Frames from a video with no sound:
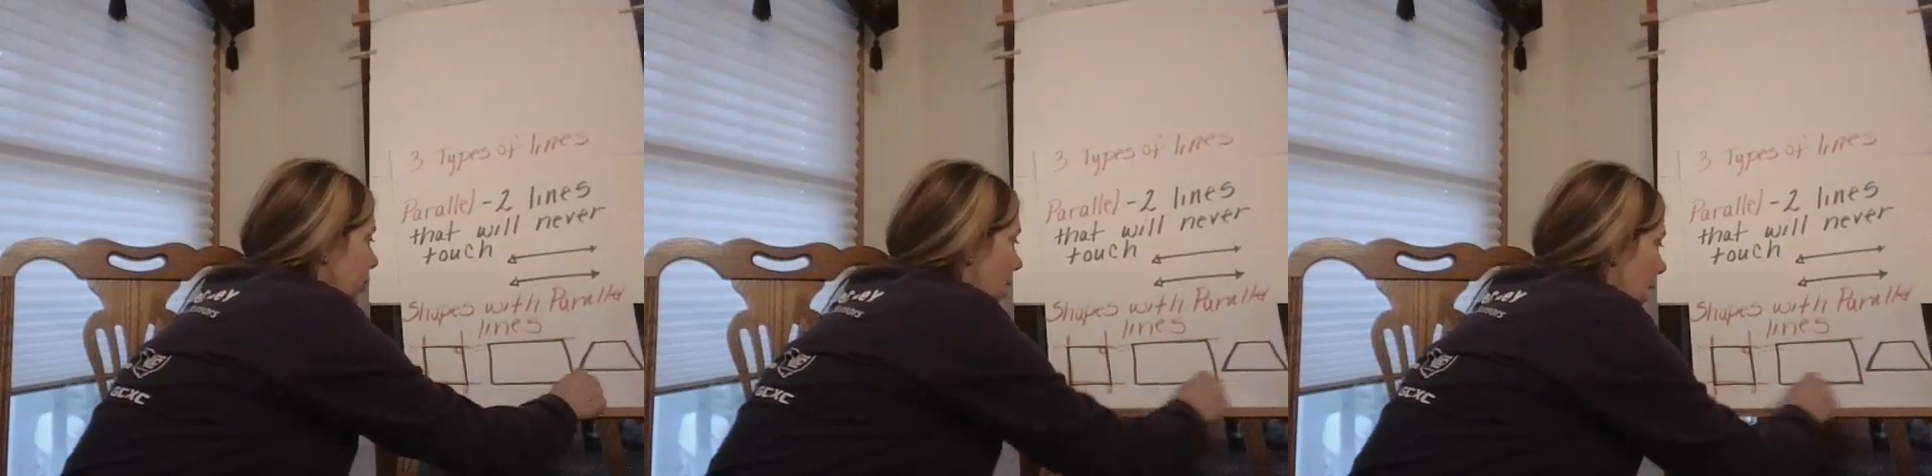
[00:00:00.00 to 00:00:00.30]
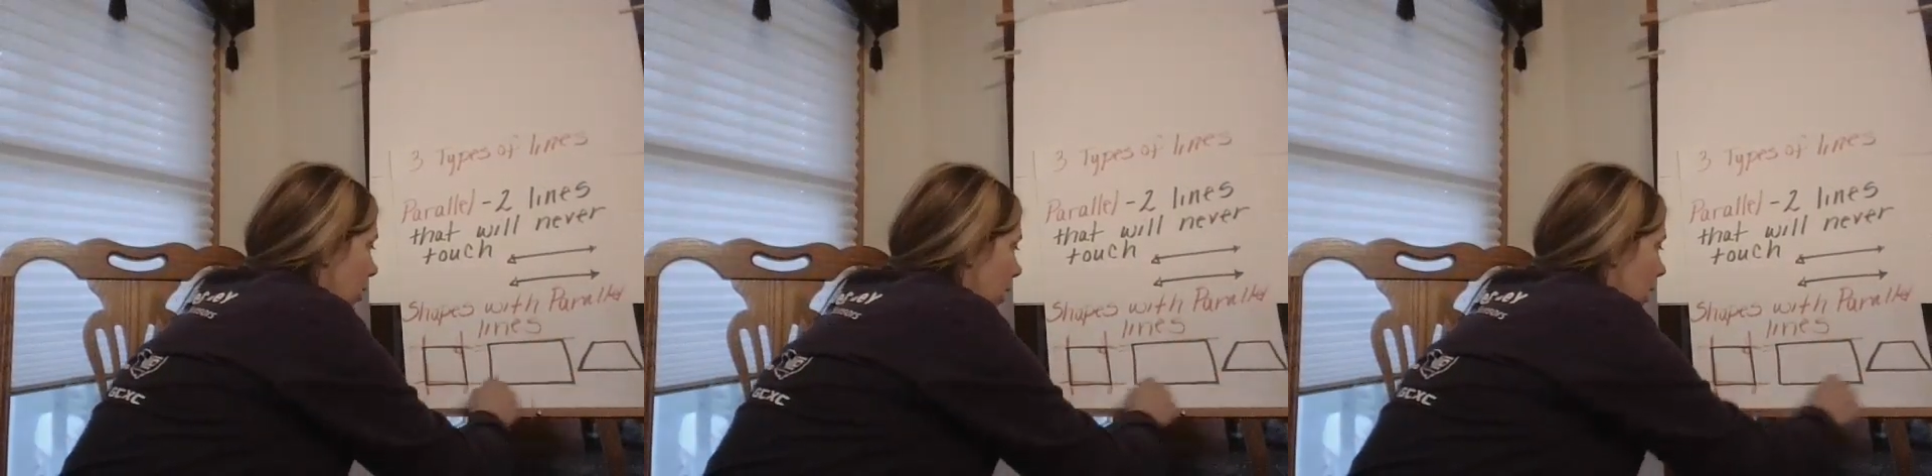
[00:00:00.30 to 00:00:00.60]

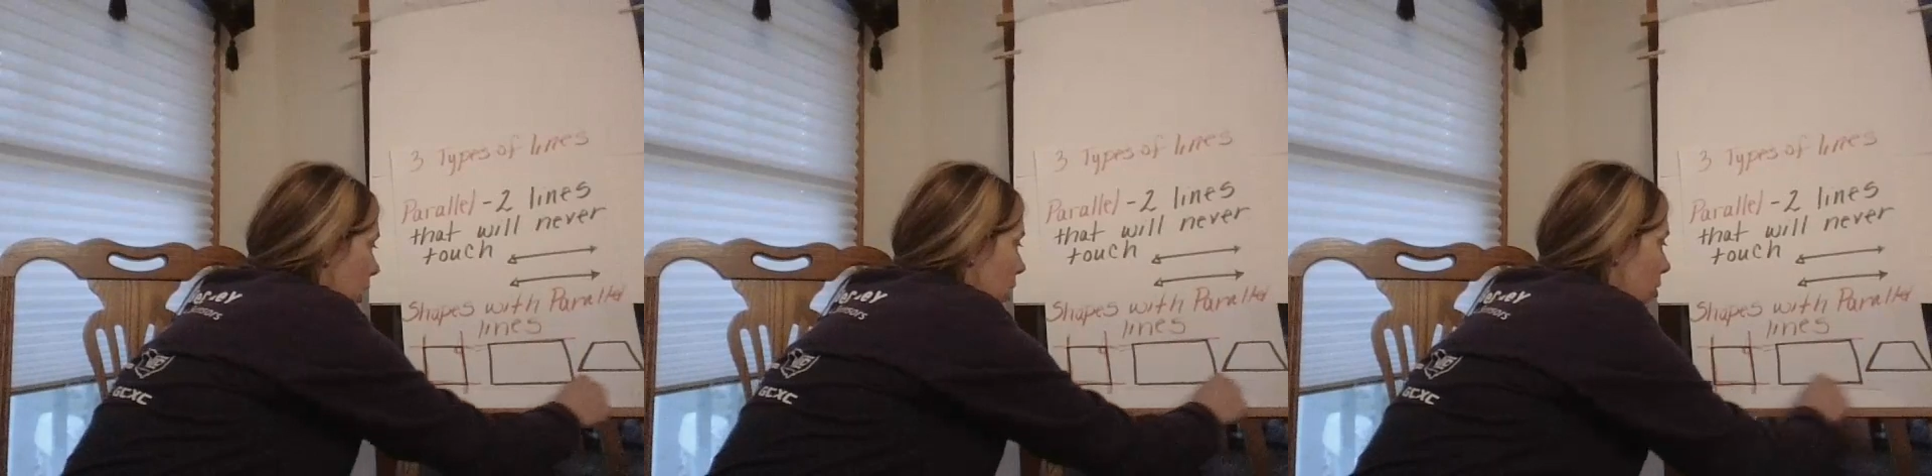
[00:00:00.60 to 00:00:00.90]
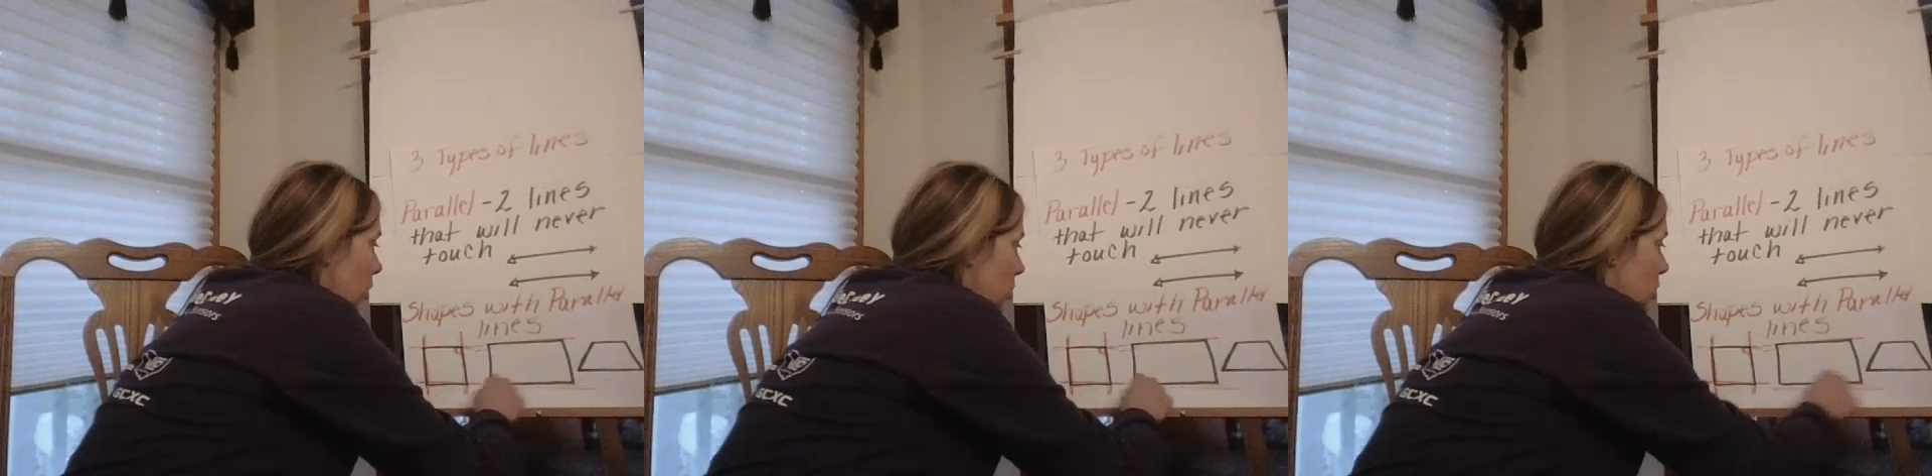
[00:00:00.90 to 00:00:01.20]
down here,
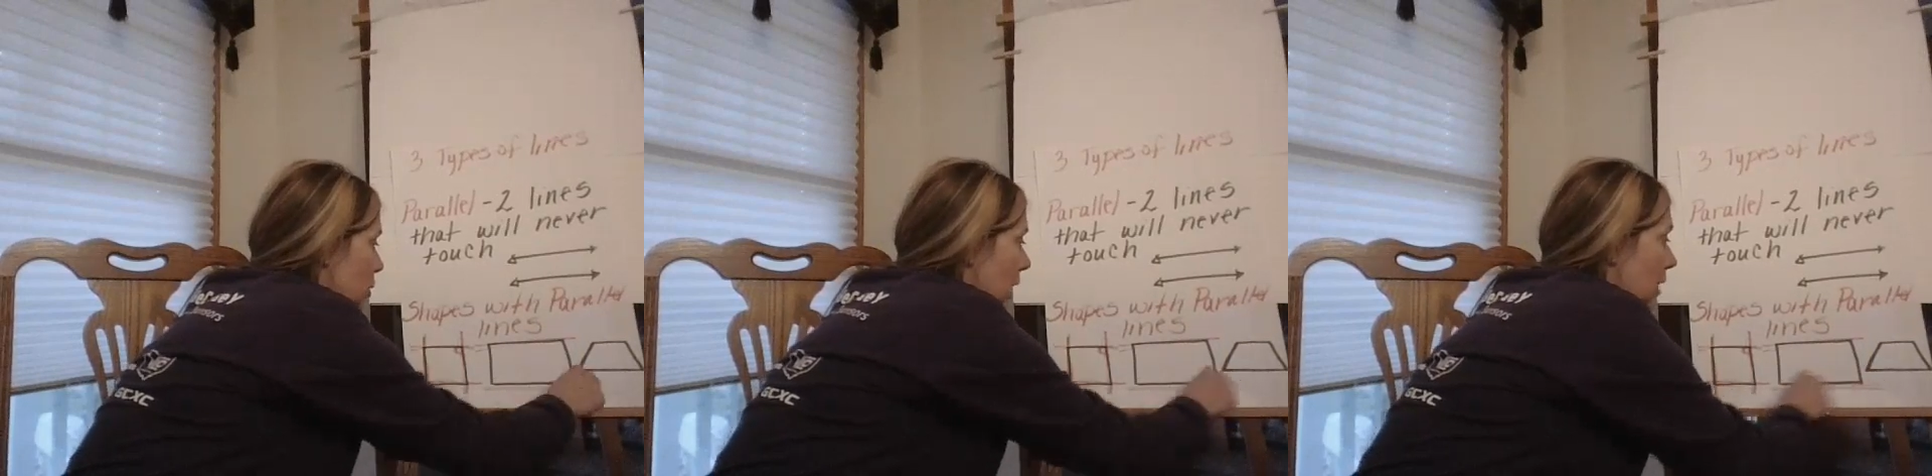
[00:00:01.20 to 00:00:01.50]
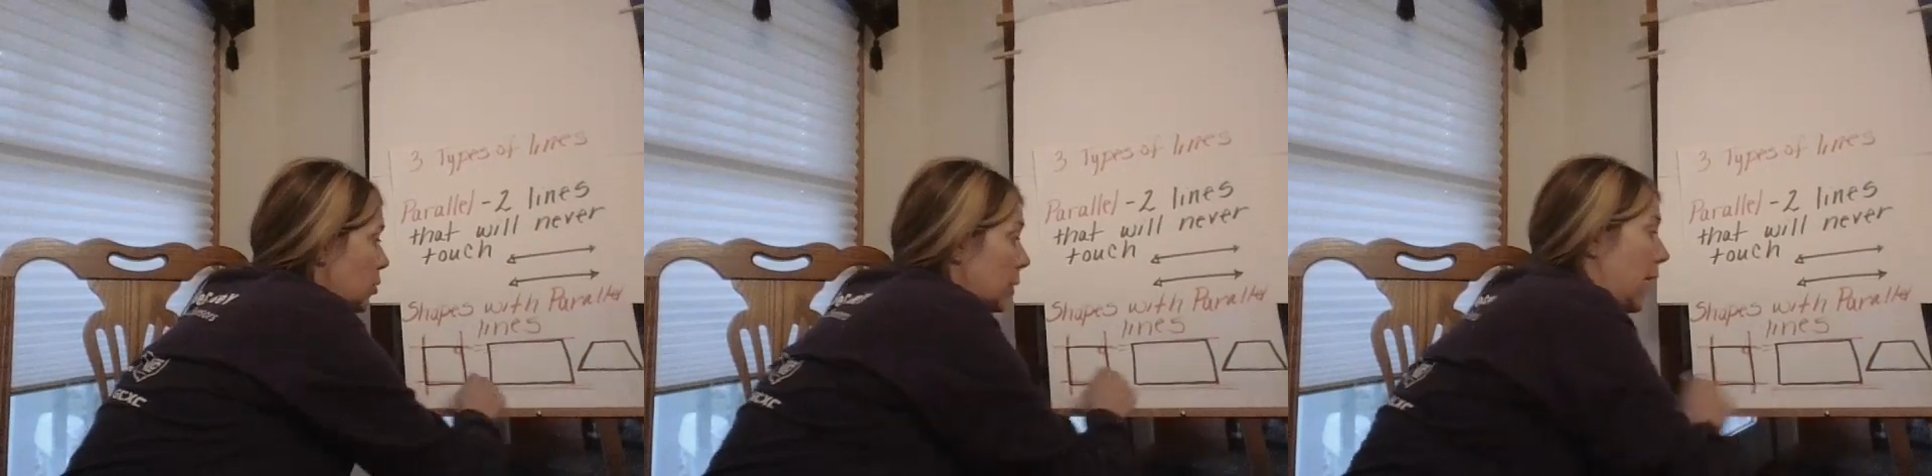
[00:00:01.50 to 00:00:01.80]
those two
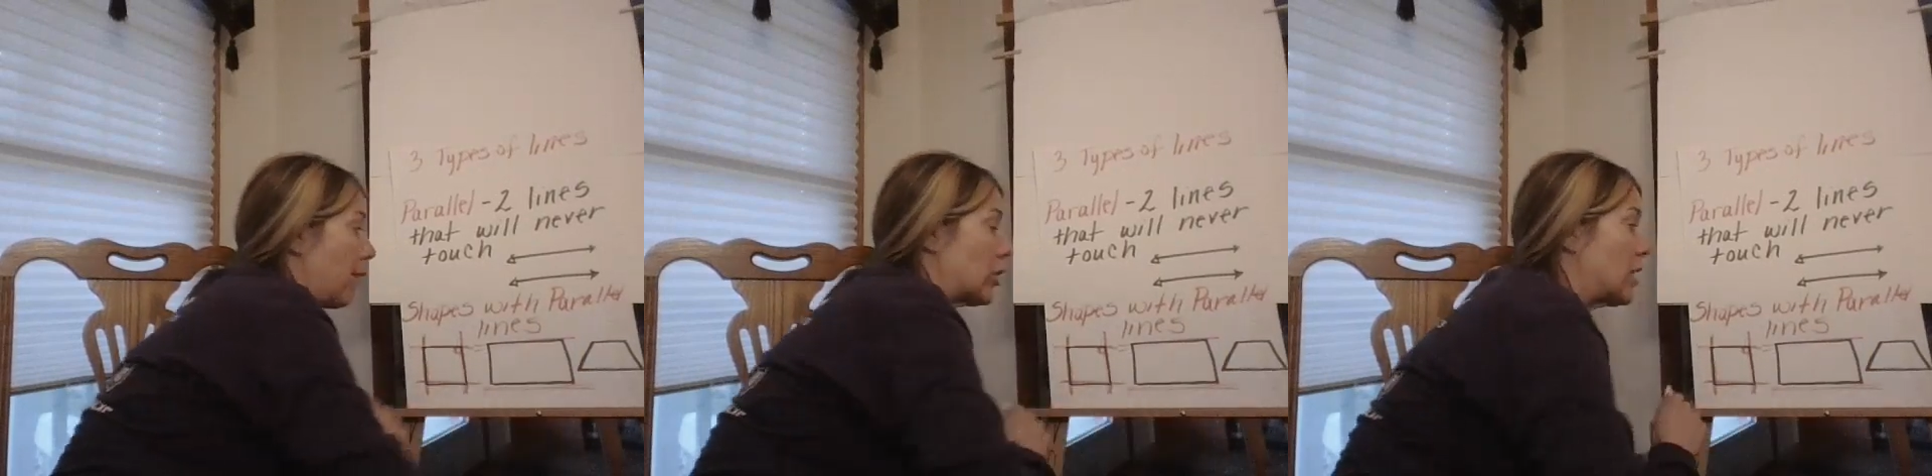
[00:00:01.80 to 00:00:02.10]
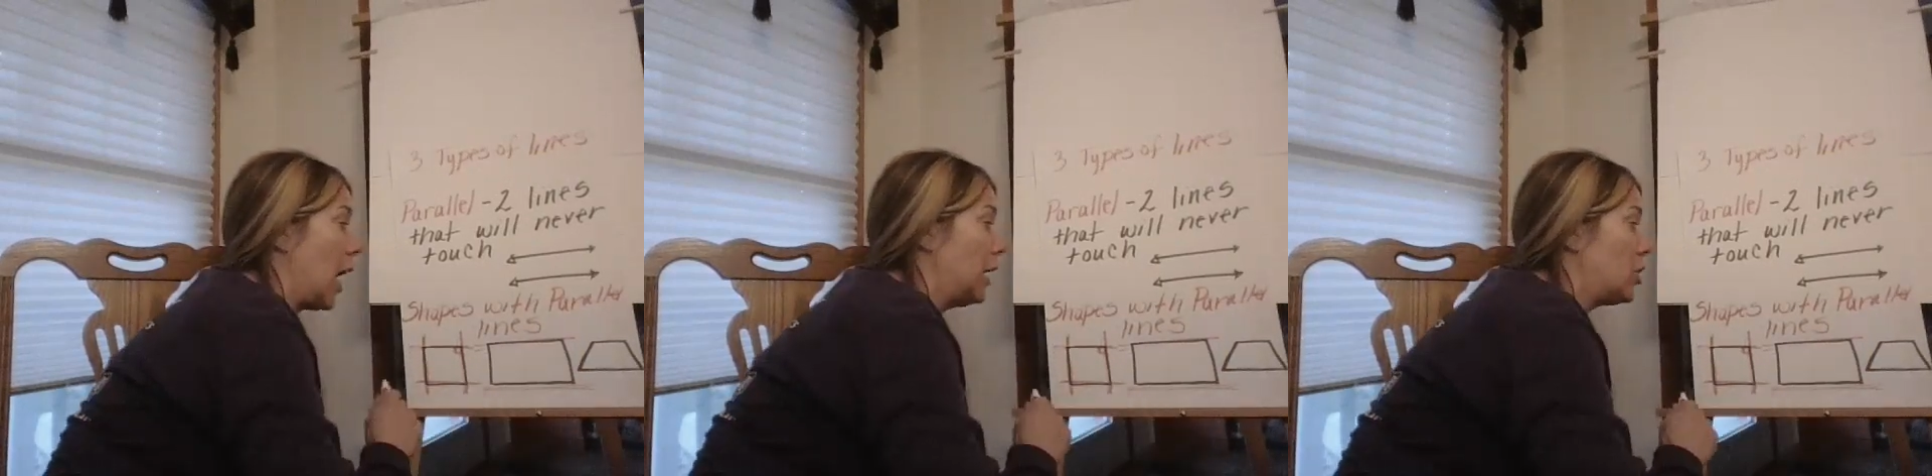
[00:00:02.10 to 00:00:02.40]
lines will never
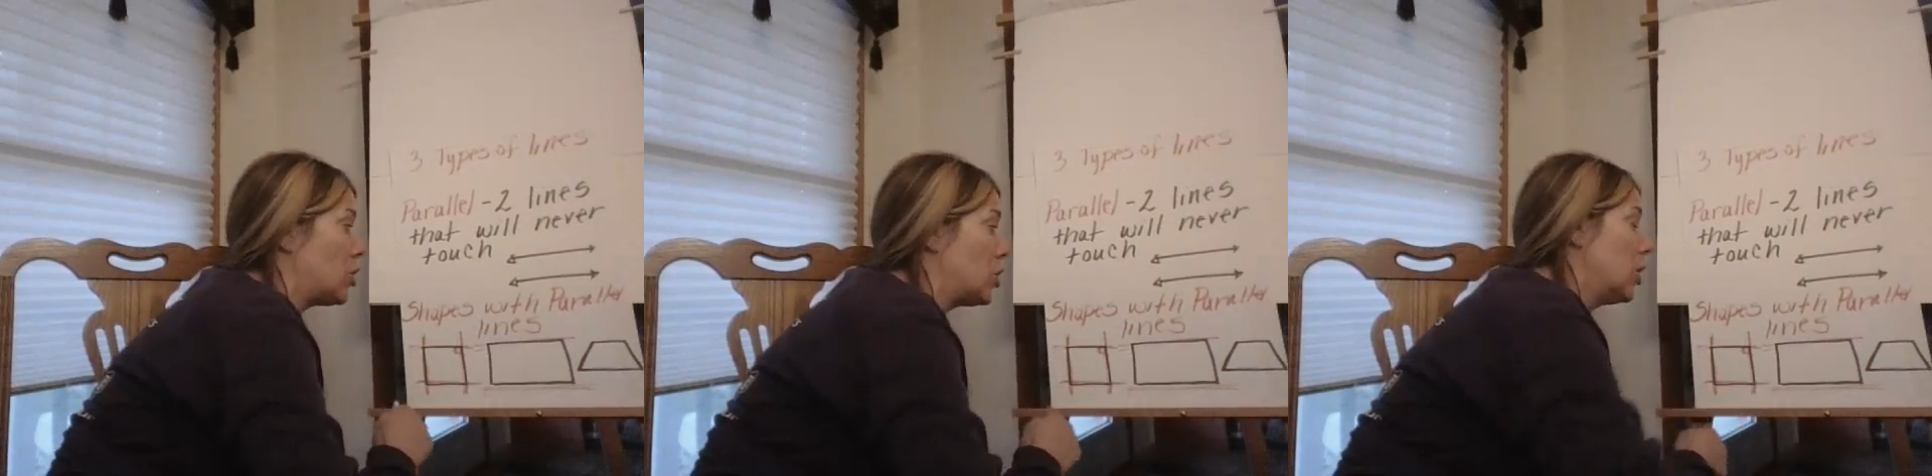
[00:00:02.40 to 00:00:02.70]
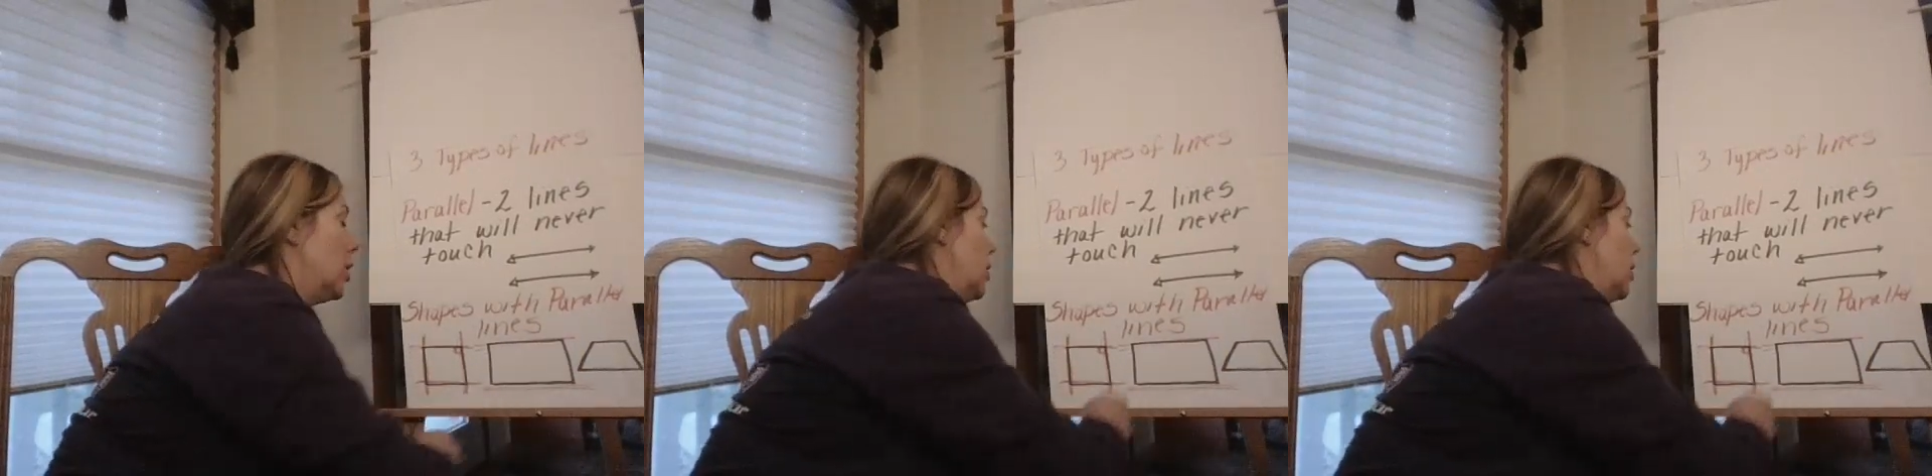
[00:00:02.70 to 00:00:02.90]
touch.